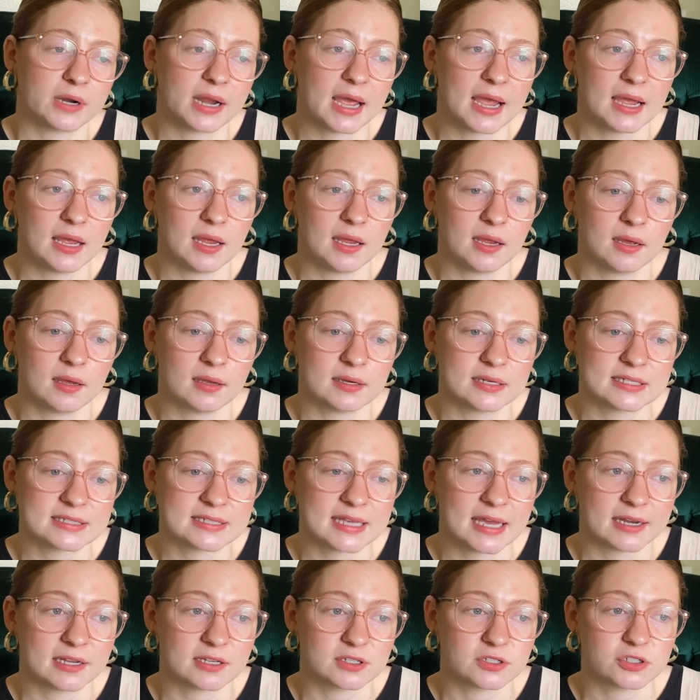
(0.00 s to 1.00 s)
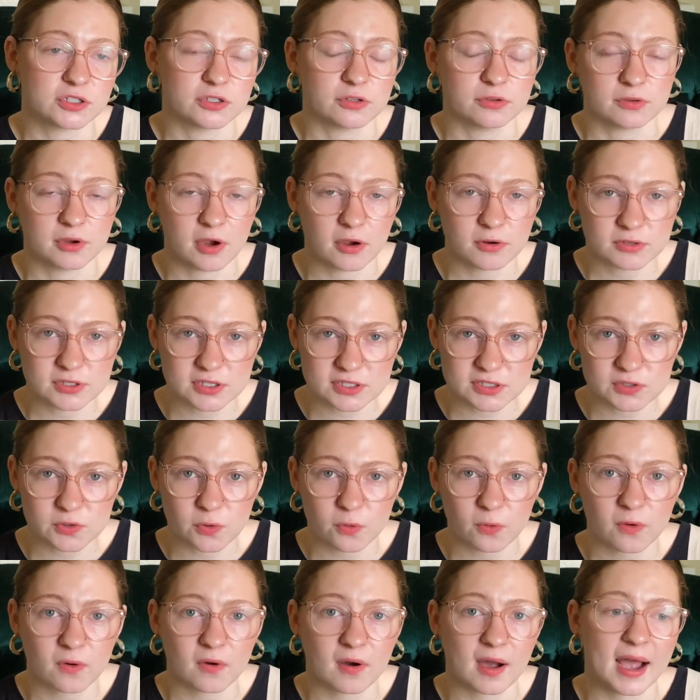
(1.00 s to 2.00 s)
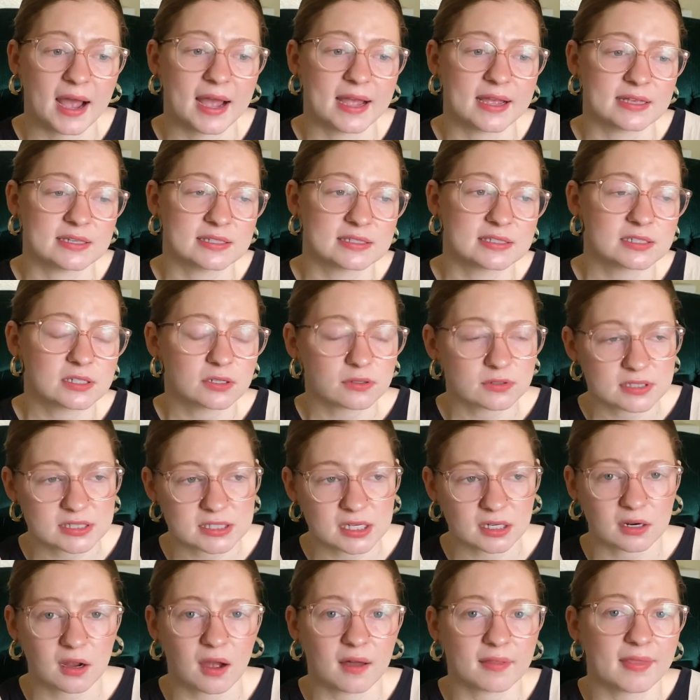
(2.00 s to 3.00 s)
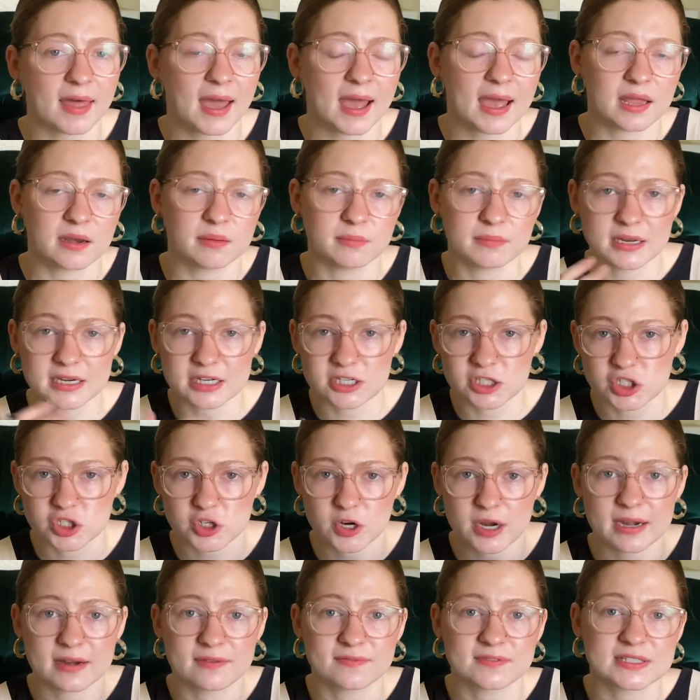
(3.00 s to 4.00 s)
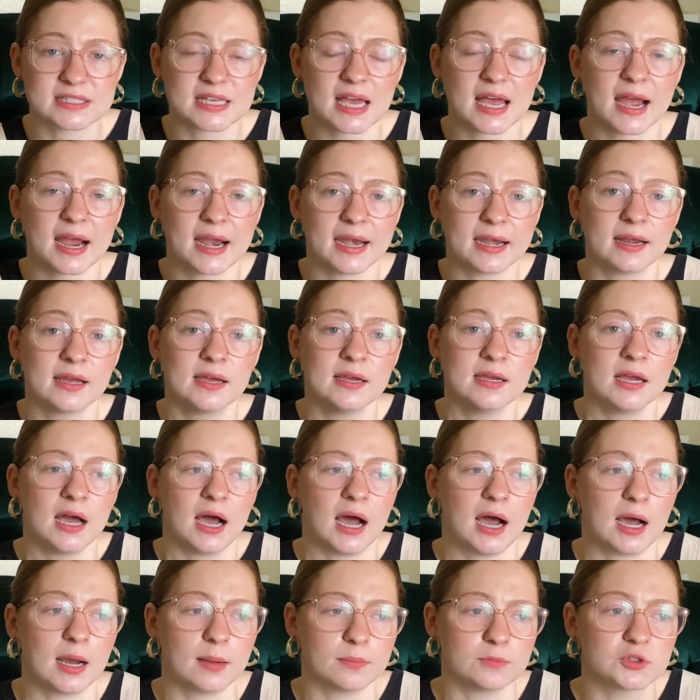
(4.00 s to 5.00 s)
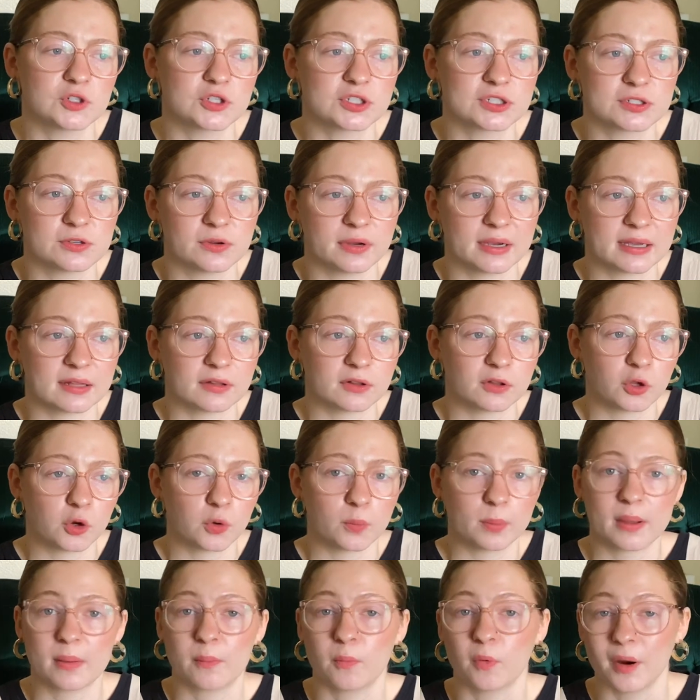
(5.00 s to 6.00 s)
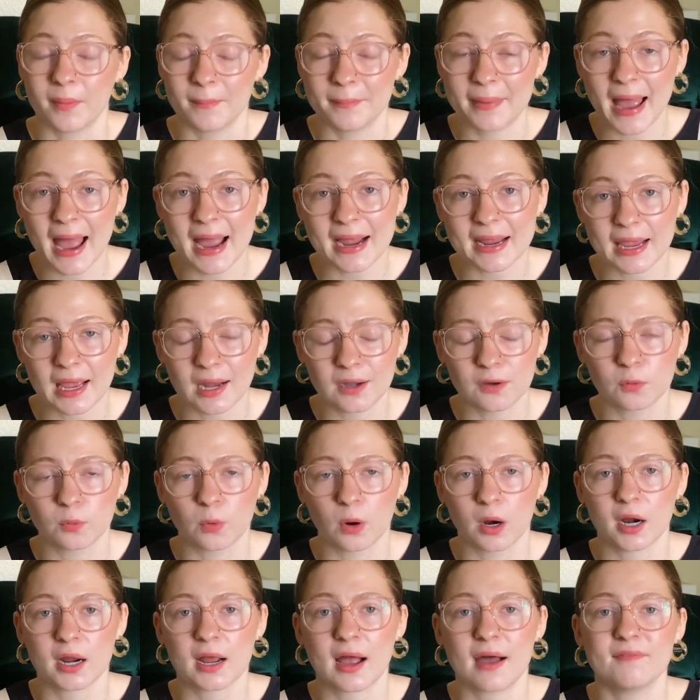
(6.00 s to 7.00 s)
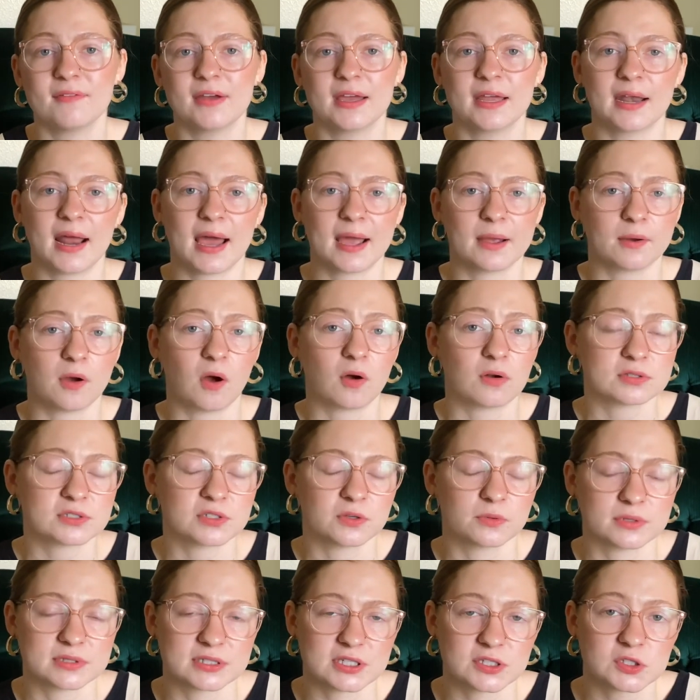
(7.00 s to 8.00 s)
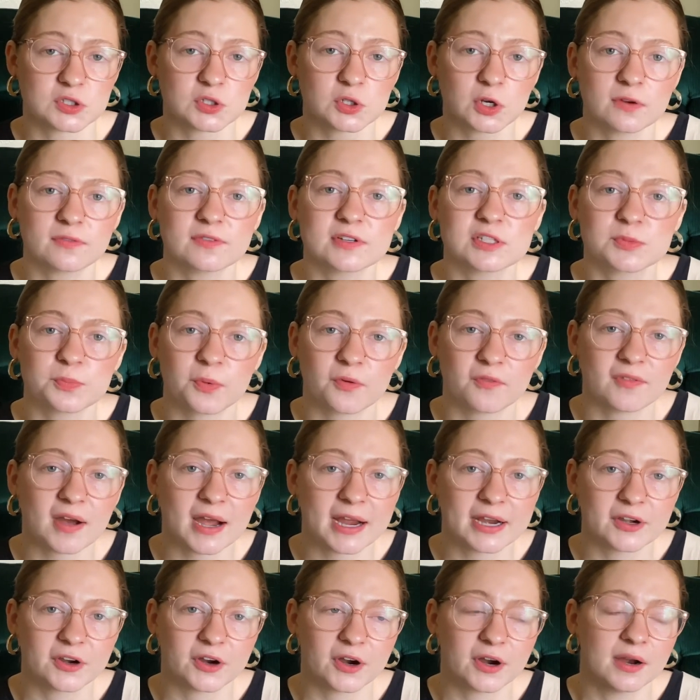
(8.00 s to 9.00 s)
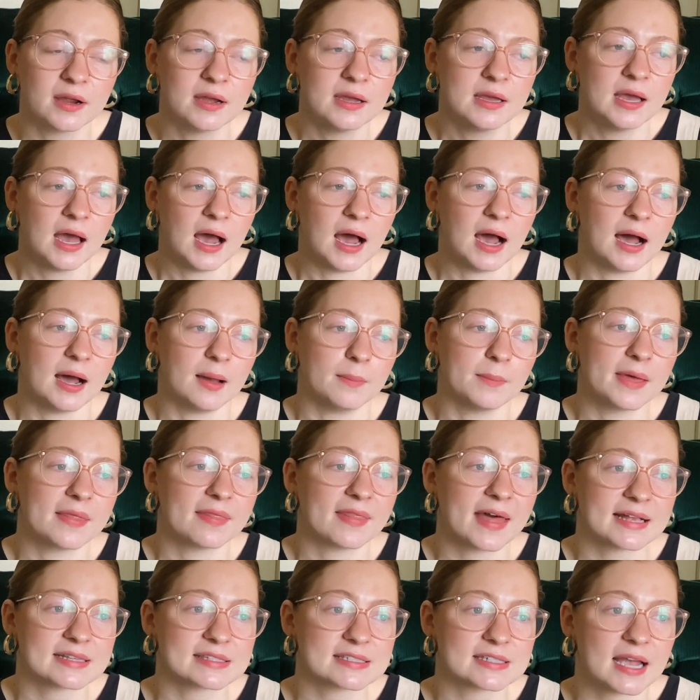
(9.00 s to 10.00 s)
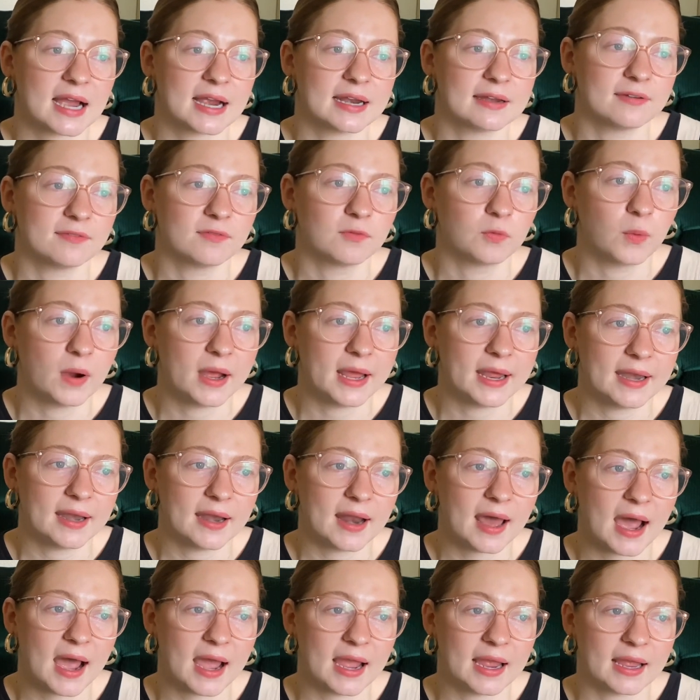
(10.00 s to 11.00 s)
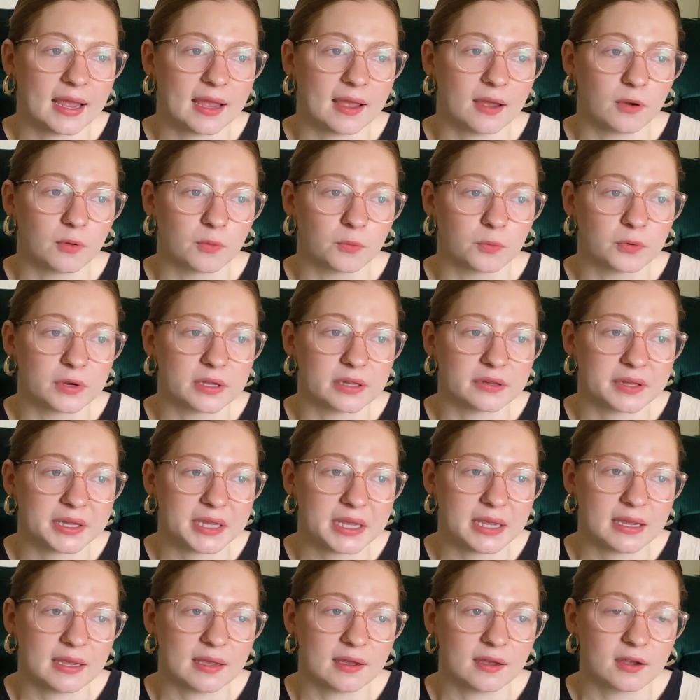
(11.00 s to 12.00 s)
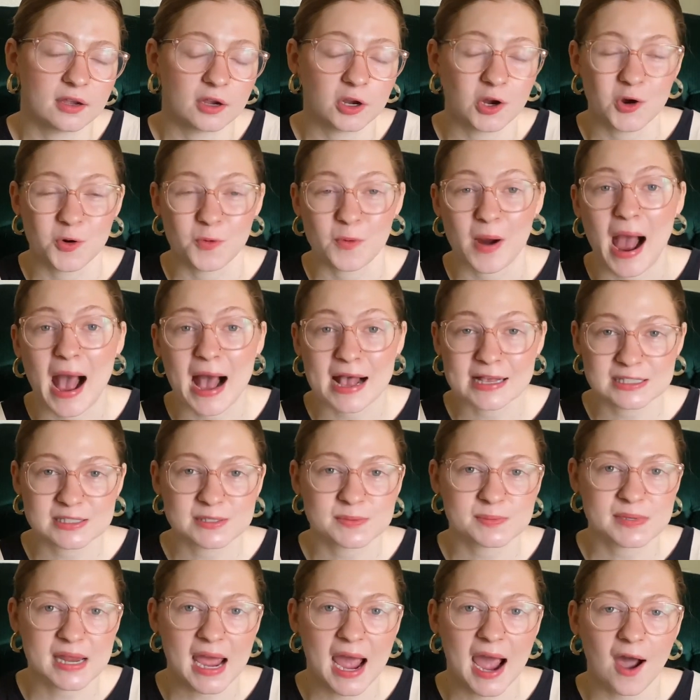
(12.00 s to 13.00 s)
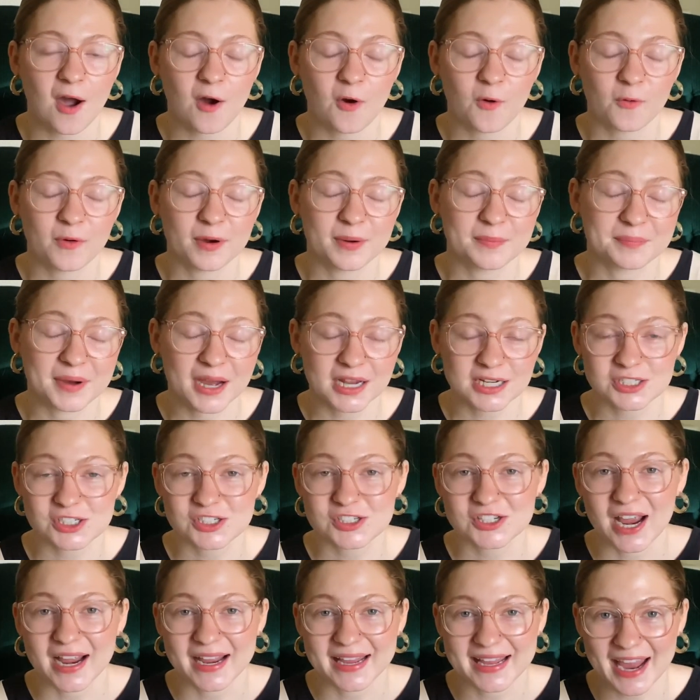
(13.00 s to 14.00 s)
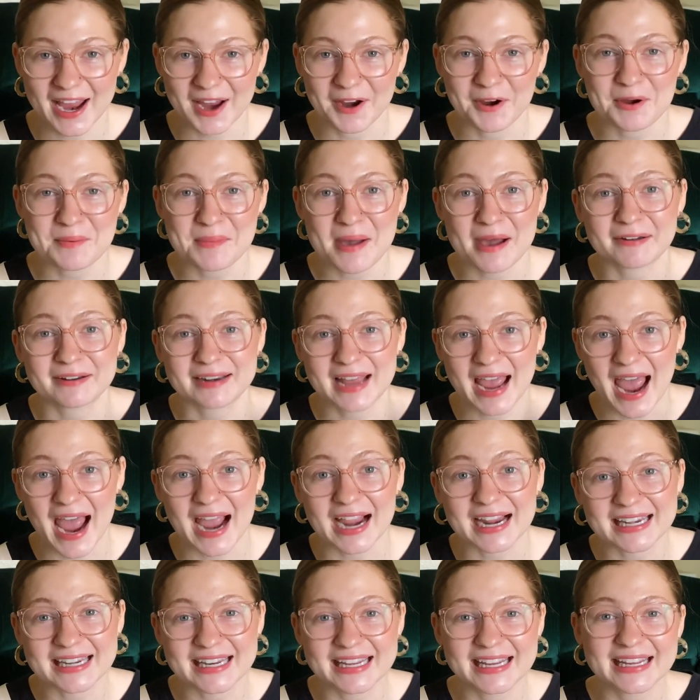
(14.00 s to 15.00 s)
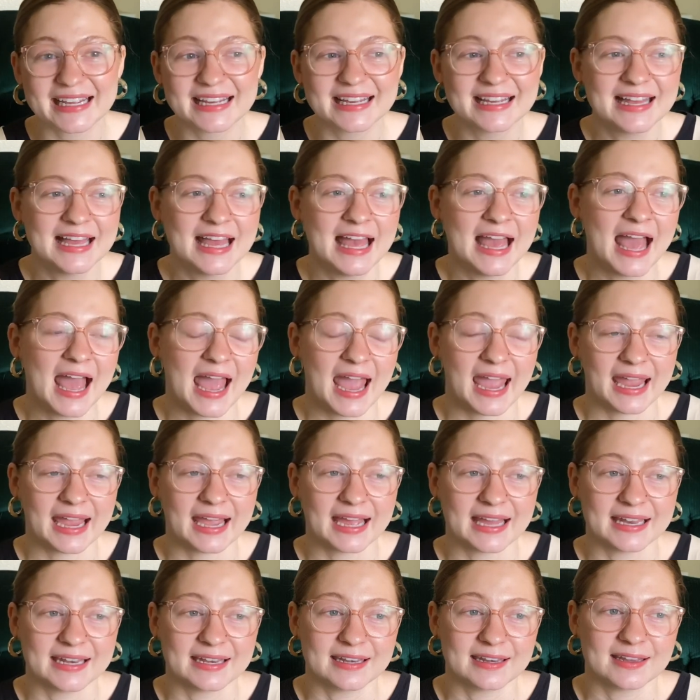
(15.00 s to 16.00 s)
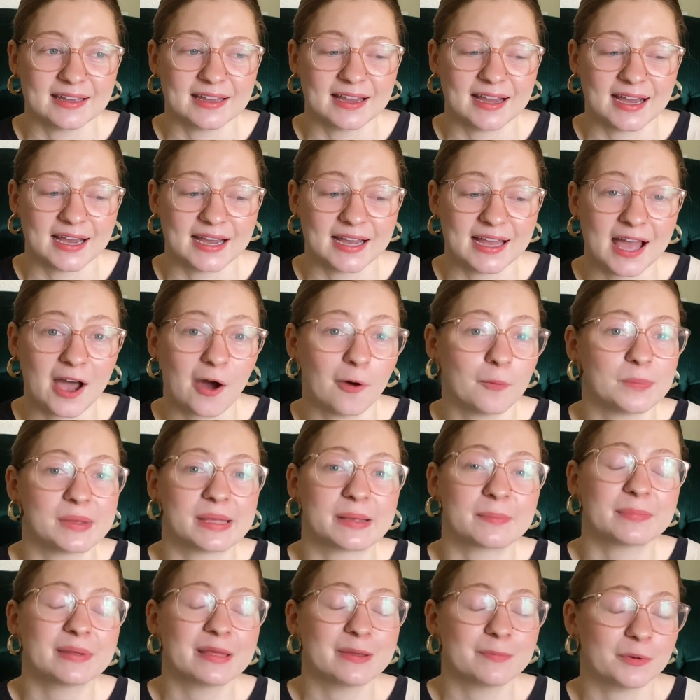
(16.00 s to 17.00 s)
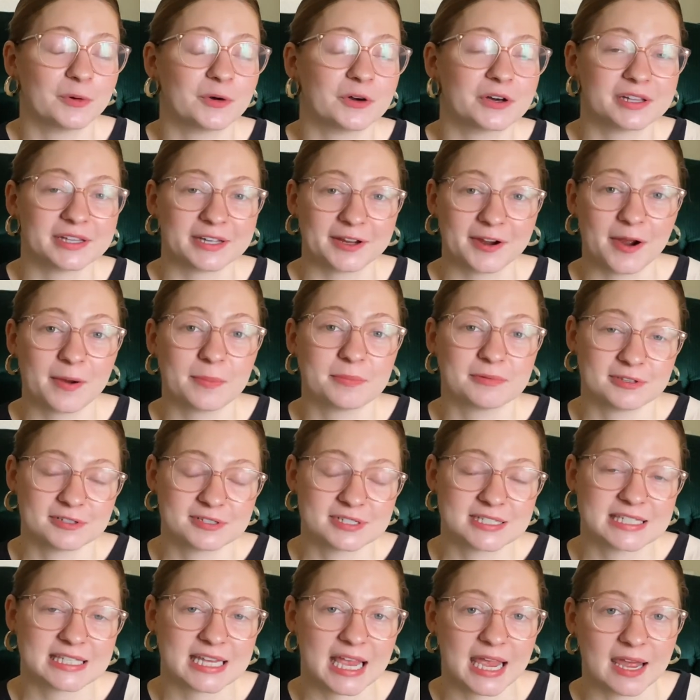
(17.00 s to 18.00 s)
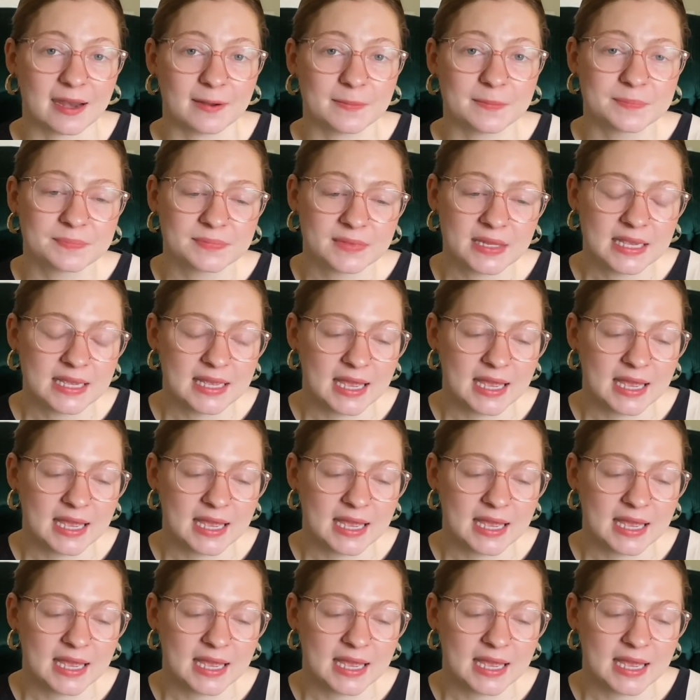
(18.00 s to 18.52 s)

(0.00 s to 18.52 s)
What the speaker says: I decided to go to school, I still stuck on that administrative side, just doing a little bit more back-end work of it. I also was a service provider, and that's kind of when I really grasped how much I care about acne and helping people clear up their skin.